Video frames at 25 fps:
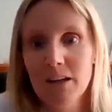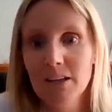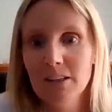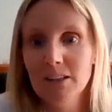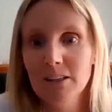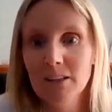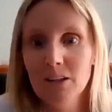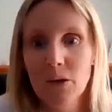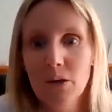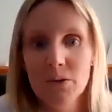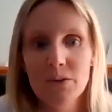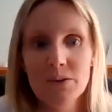
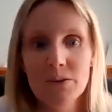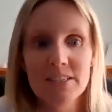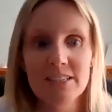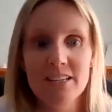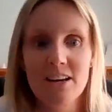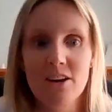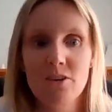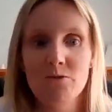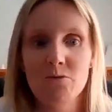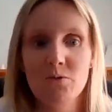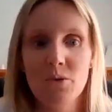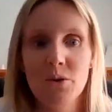low
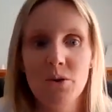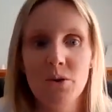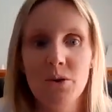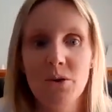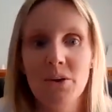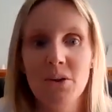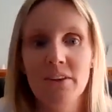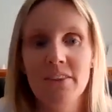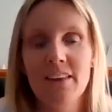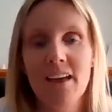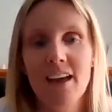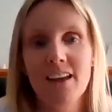
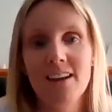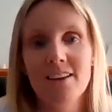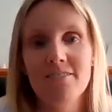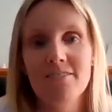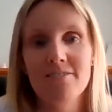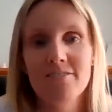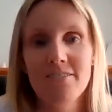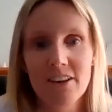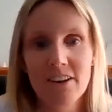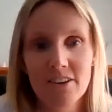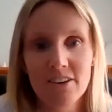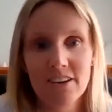self-worth, and a
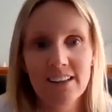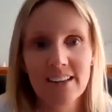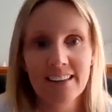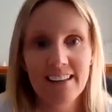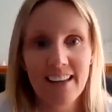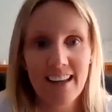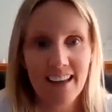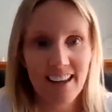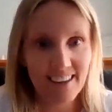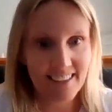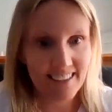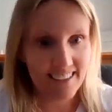very
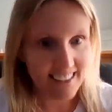loud